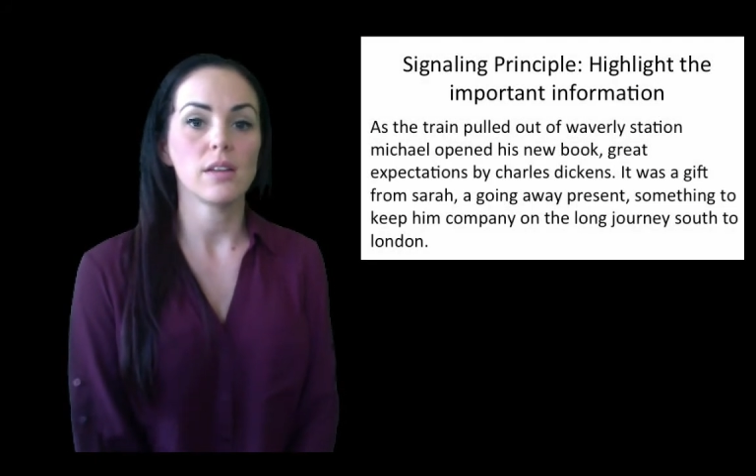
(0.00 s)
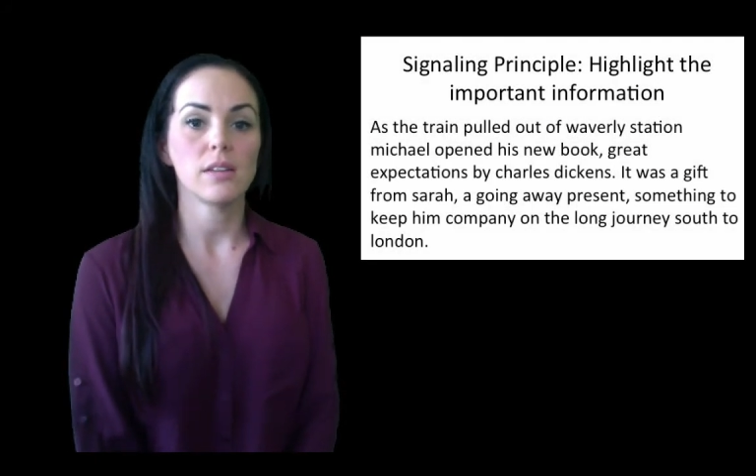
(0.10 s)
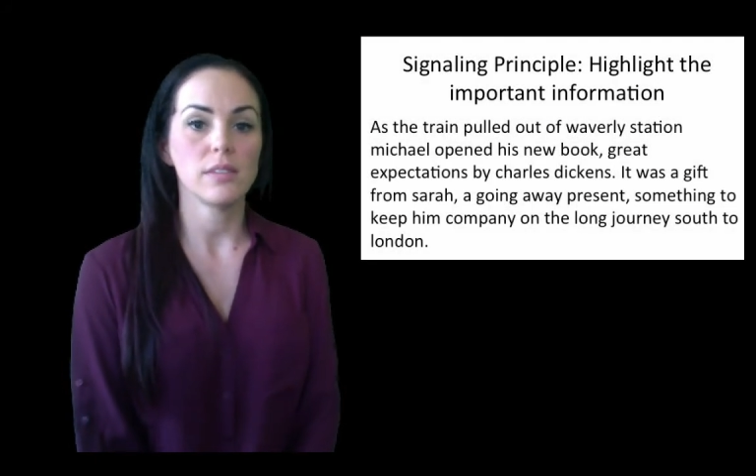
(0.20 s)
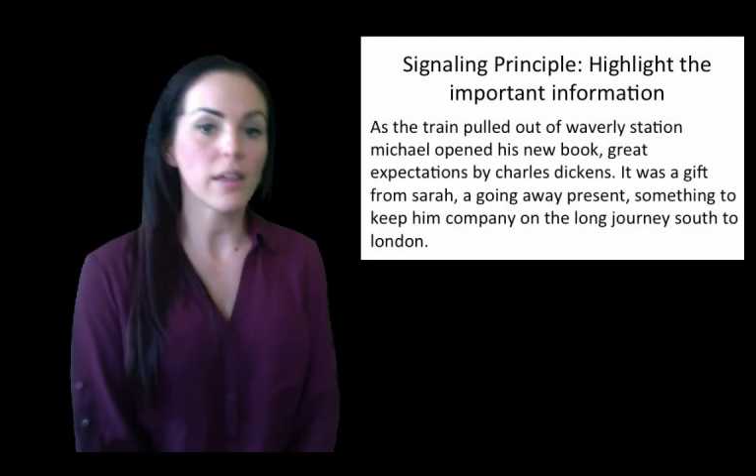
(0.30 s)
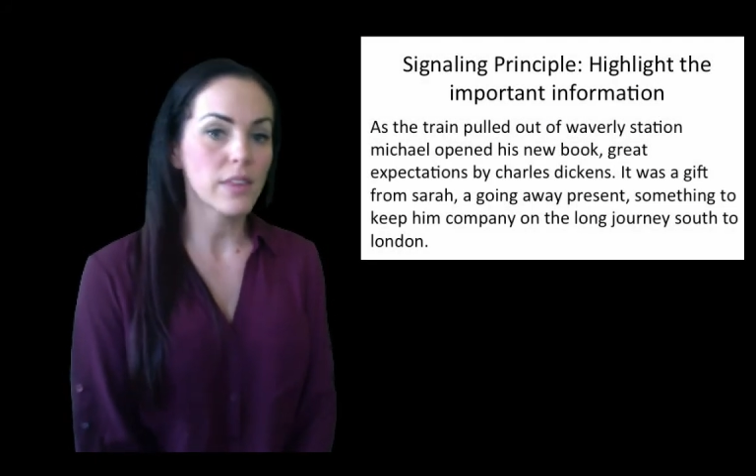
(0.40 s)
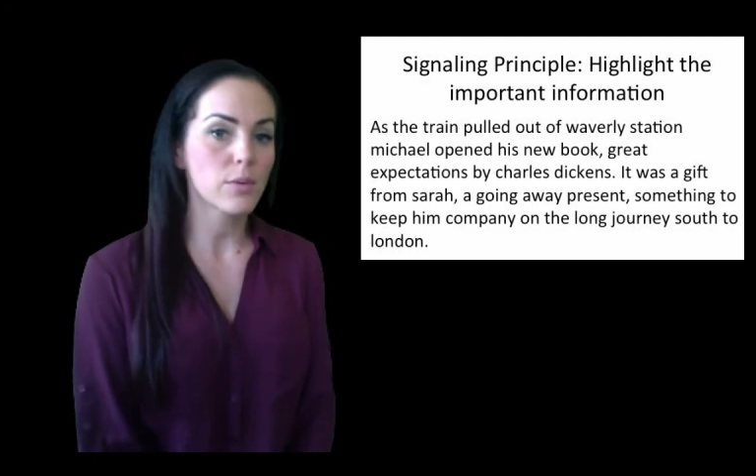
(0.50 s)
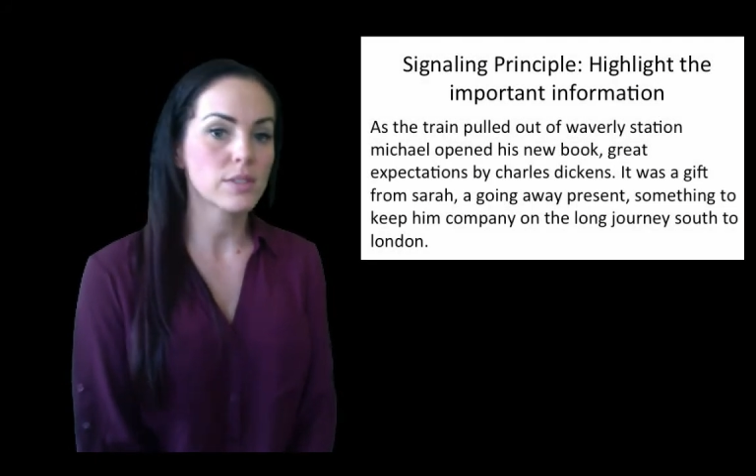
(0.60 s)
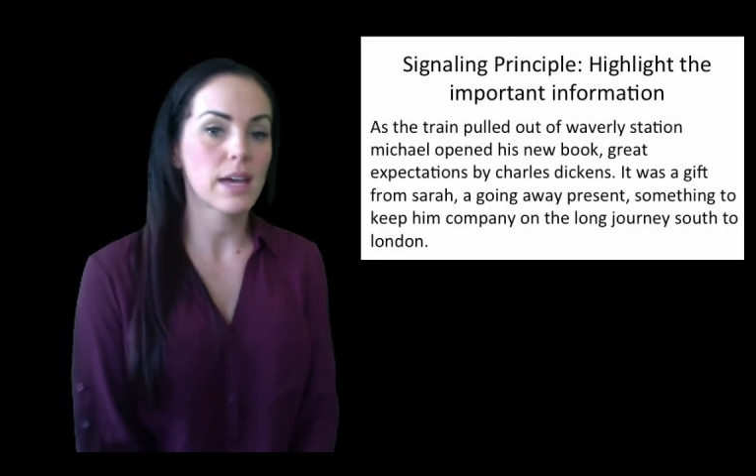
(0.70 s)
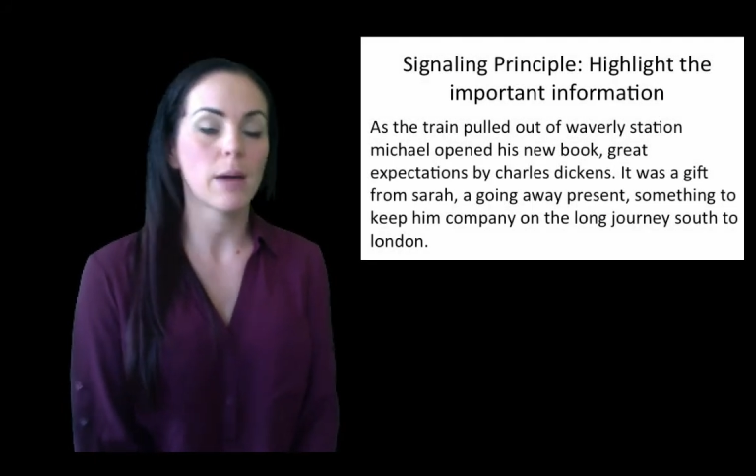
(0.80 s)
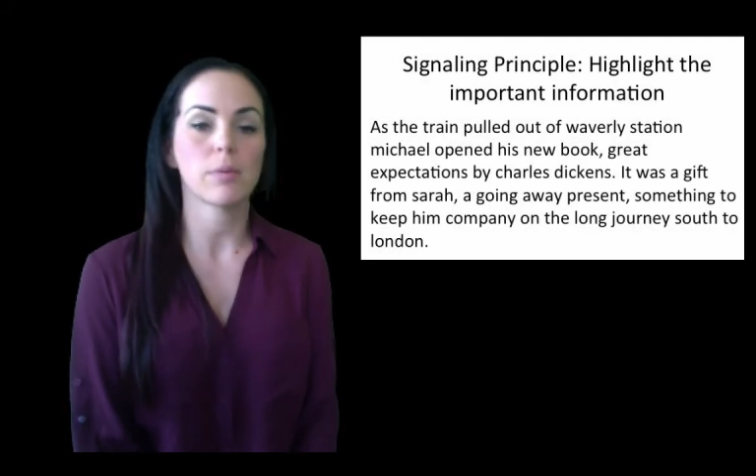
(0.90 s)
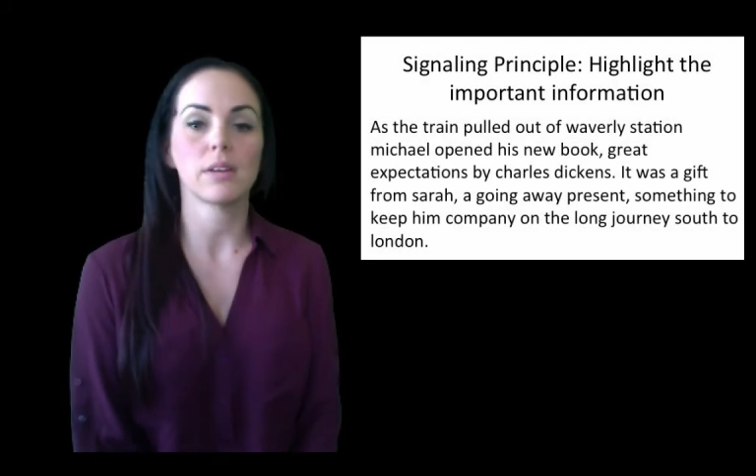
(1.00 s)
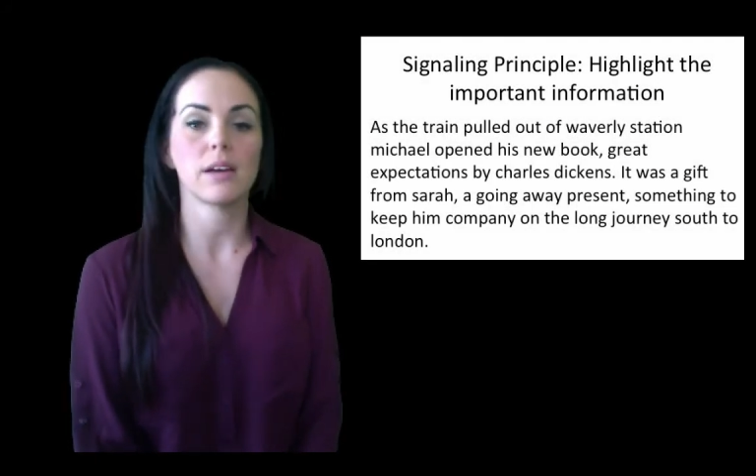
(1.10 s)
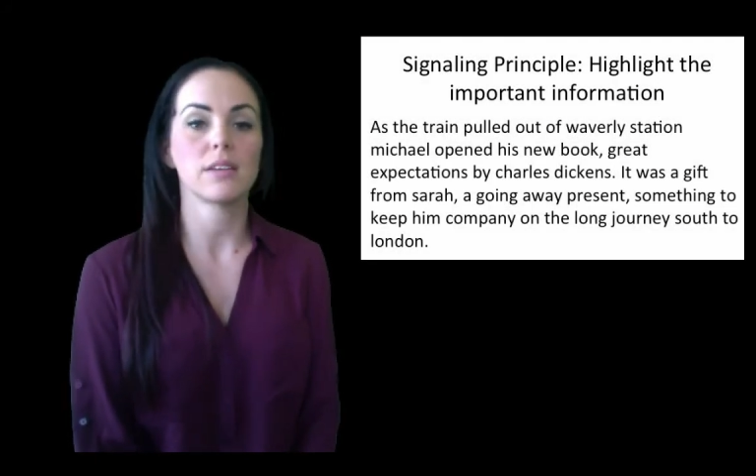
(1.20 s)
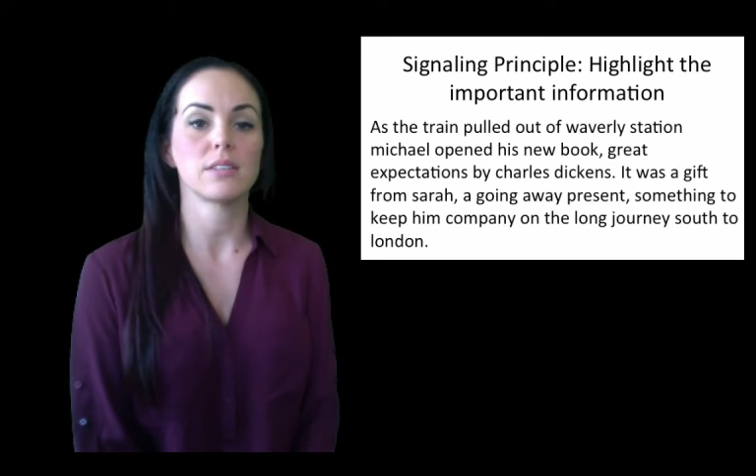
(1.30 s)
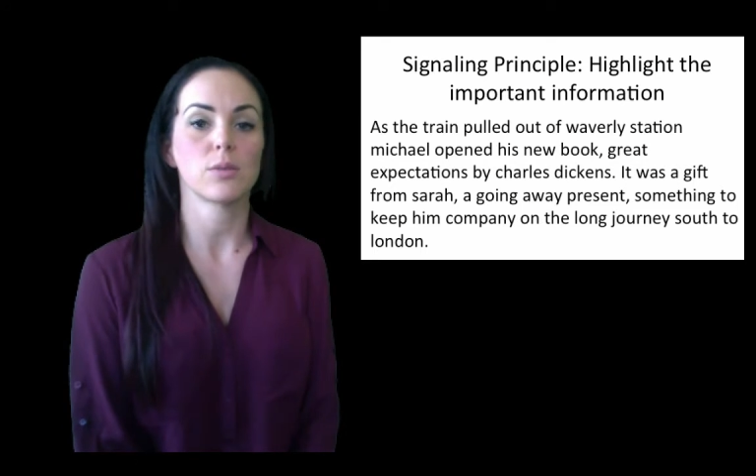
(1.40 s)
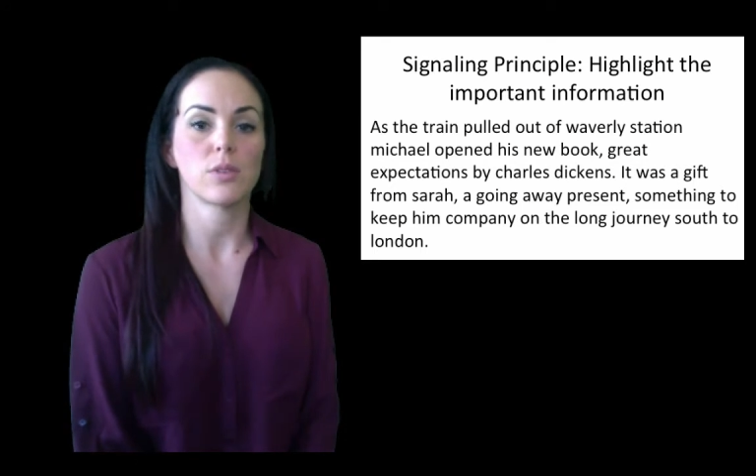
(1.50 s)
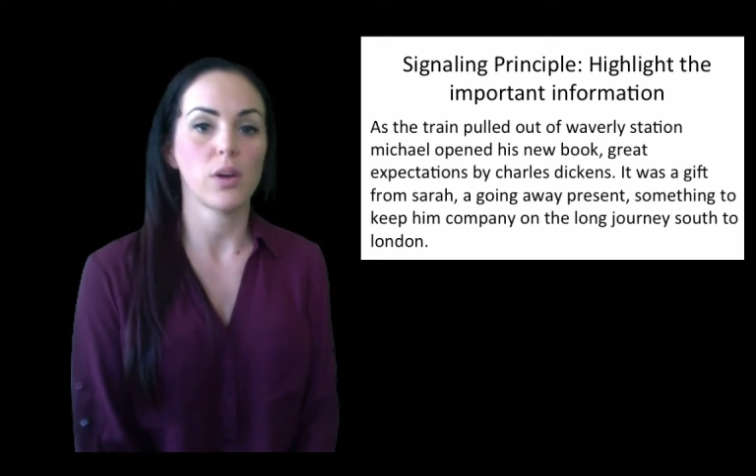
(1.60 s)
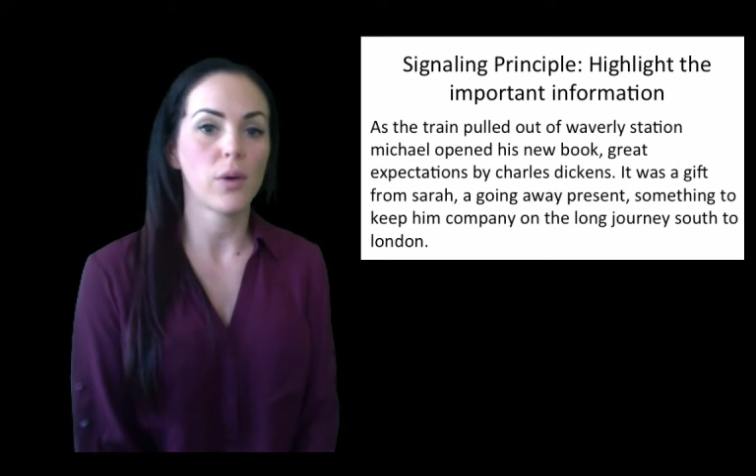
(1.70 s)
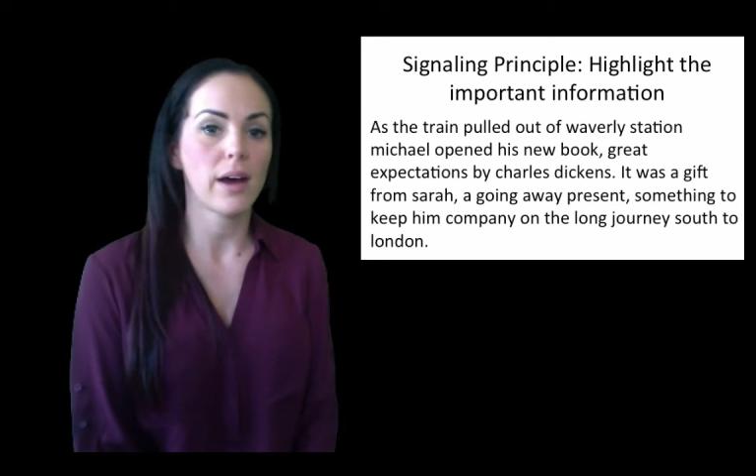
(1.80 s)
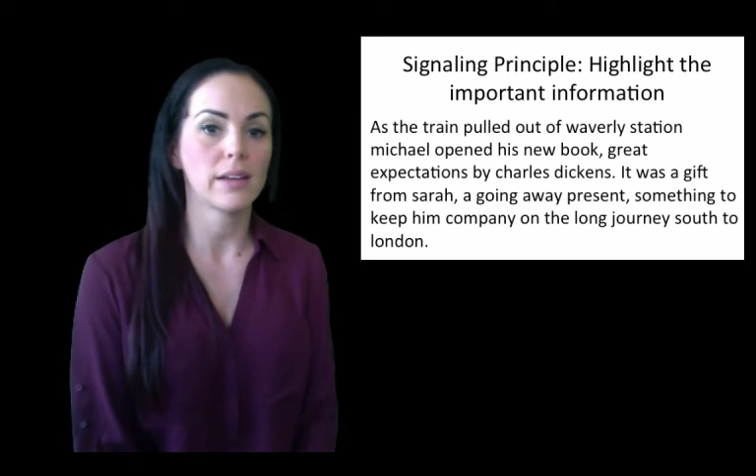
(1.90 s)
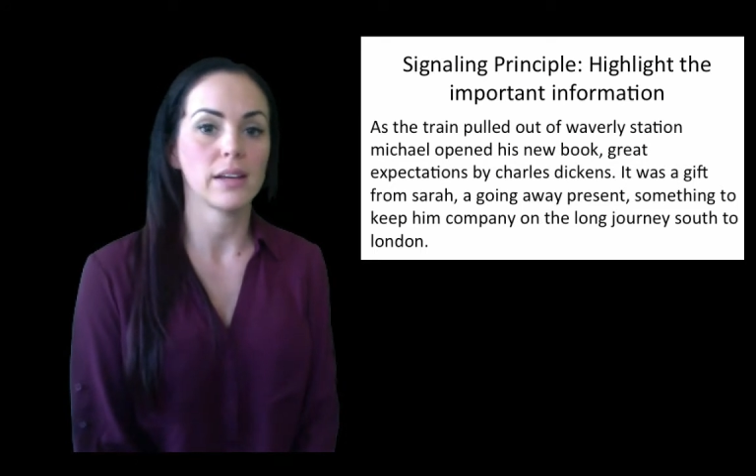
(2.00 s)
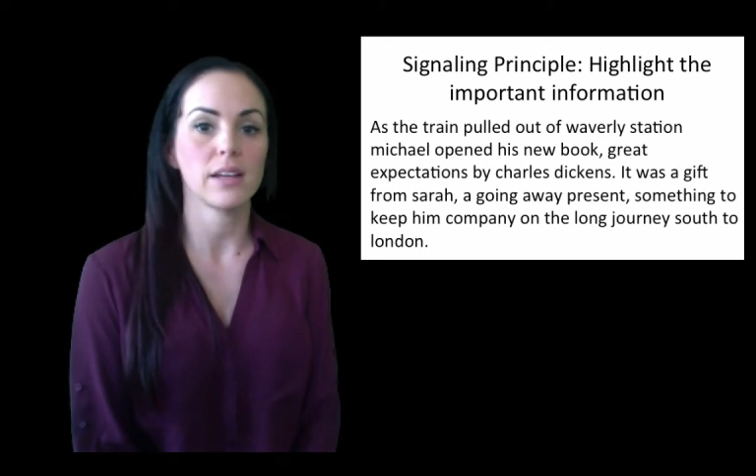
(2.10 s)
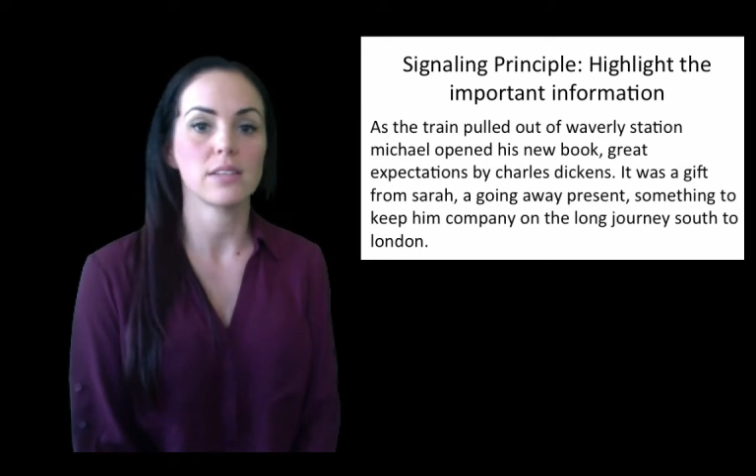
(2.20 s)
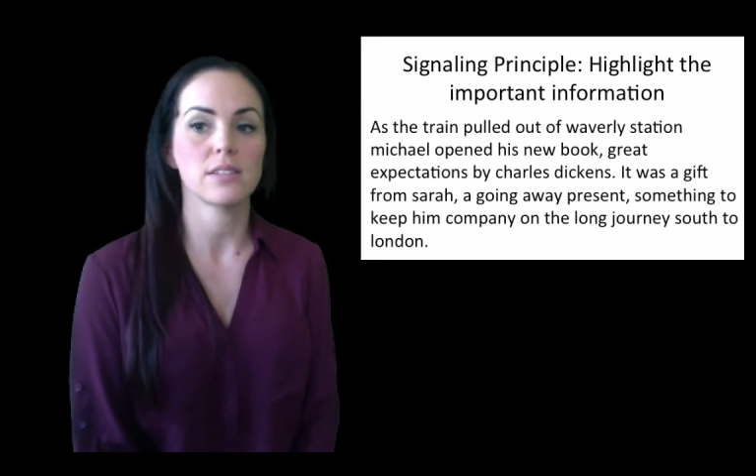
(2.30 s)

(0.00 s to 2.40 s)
nothing was capitalized, there were no highlights,